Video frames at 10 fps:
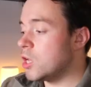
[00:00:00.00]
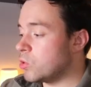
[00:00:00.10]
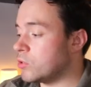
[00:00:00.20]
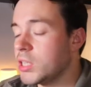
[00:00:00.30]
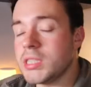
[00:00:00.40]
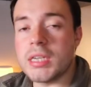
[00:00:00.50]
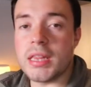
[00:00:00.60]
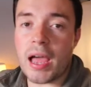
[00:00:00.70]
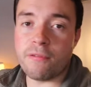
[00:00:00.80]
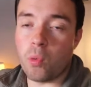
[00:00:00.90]
So as you can see
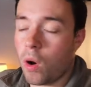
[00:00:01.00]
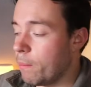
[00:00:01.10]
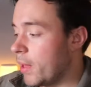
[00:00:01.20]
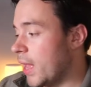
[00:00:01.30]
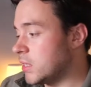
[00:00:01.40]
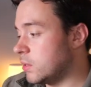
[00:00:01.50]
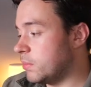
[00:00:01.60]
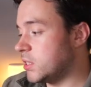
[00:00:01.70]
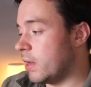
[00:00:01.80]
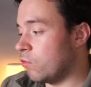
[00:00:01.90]
there, for one person it'd
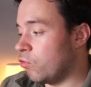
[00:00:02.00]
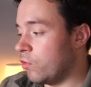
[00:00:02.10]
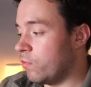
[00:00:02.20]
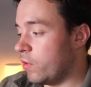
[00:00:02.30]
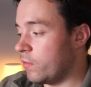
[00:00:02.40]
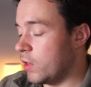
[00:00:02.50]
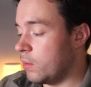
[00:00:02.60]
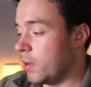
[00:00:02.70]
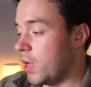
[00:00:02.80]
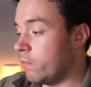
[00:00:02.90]
be
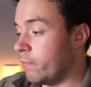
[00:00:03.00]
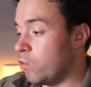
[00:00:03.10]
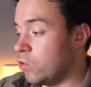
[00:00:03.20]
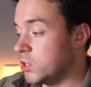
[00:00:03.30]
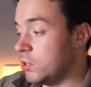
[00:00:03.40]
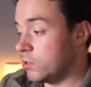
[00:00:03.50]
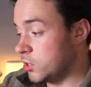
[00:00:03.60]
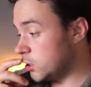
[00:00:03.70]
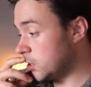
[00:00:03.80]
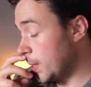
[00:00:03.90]
£715.40,
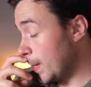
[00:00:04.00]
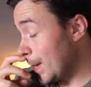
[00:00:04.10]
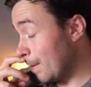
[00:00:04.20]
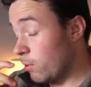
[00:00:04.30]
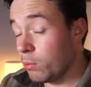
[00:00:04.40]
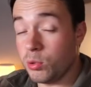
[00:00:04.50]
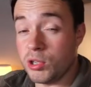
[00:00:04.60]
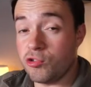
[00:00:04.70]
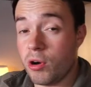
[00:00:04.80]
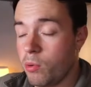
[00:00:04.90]
which is probably
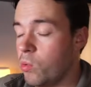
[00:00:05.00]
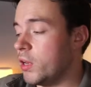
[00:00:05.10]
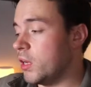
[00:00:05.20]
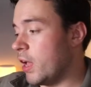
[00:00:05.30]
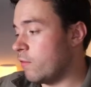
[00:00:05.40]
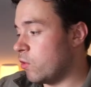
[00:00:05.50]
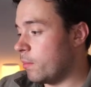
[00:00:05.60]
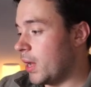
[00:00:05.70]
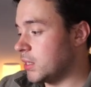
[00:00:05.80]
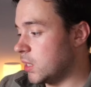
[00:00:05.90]
triple what you'd get for a
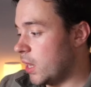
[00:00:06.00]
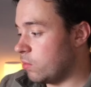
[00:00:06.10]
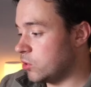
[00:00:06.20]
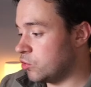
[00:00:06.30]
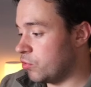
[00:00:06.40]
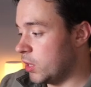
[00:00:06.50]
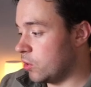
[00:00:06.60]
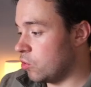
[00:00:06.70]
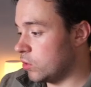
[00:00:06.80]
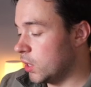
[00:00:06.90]
buy-to-let, which is really
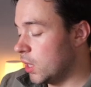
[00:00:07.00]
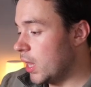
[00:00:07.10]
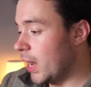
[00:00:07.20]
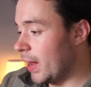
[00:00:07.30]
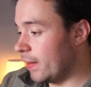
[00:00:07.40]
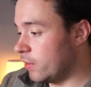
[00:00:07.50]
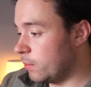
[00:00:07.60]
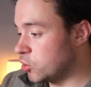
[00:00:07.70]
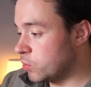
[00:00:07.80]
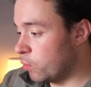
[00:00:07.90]
good. And the
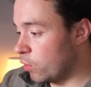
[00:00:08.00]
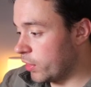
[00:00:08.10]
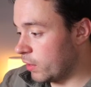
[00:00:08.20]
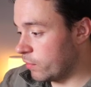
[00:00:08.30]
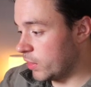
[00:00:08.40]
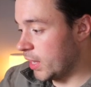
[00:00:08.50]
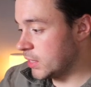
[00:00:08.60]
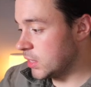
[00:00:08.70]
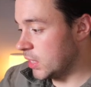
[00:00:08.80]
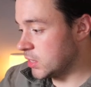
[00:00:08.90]
most important thing for
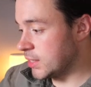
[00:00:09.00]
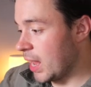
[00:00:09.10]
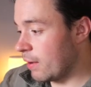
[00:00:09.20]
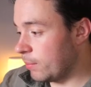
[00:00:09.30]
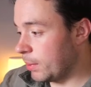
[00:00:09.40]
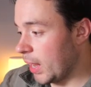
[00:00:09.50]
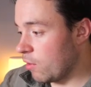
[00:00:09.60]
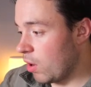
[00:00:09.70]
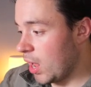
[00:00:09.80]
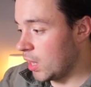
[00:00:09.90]
this is to have a play
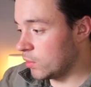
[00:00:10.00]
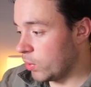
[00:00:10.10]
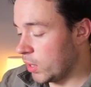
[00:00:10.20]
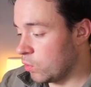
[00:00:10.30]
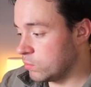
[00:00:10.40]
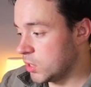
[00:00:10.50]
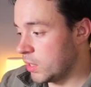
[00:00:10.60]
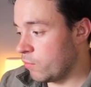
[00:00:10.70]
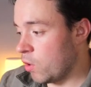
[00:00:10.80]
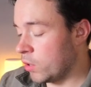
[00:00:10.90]
around when it comes to
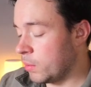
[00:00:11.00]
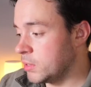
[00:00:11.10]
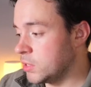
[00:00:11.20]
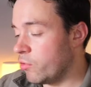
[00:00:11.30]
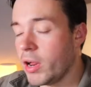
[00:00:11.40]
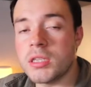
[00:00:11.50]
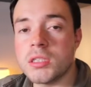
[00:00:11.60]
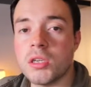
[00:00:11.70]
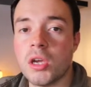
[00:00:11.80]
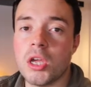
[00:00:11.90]
different occupancy
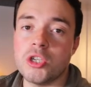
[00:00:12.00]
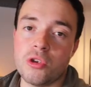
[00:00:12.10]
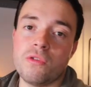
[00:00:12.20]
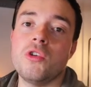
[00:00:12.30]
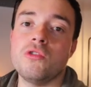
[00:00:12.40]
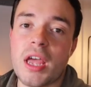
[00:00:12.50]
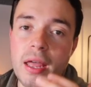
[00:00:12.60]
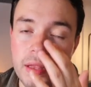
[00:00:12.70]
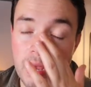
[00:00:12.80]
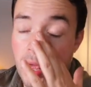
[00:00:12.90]
rates. So if you use
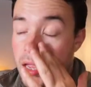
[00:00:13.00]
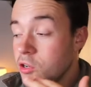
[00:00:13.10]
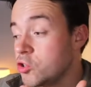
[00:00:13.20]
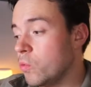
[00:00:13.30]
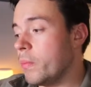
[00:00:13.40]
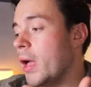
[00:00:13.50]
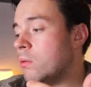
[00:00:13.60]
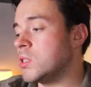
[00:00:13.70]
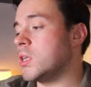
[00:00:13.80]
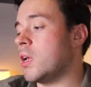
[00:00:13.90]
AIRDNA, you should be
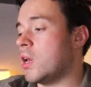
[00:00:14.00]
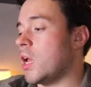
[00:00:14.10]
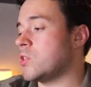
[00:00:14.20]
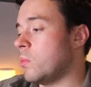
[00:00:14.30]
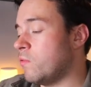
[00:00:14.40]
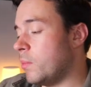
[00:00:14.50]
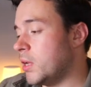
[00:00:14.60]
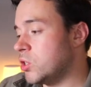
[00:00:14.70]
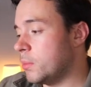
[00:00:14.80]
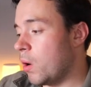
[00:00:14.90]
able to get some
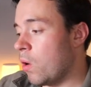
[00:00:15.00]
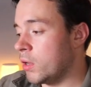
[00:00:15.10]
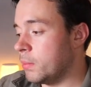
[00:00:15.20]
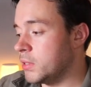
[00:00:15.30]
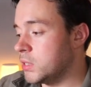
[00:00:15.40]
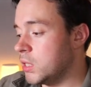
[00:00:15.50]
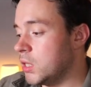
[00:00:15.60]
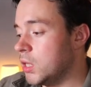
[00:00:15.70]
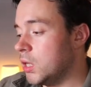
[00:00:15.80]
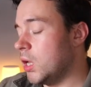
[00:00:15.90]
information about
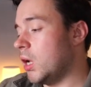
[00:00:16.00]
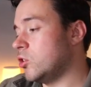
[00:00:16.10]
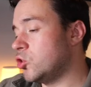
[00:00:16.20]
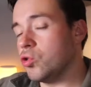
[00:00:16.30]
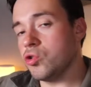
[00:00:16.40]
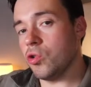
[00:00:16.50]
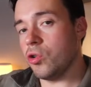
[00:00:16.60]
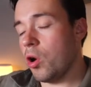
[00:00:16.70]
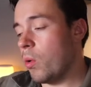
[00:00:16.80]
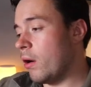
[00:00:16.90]
occupancy, and you should sort of
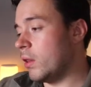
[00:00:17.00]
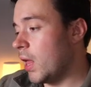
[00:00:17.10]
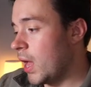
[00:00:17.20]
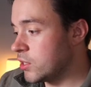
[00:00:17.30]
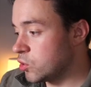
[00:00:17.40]
know where it lies.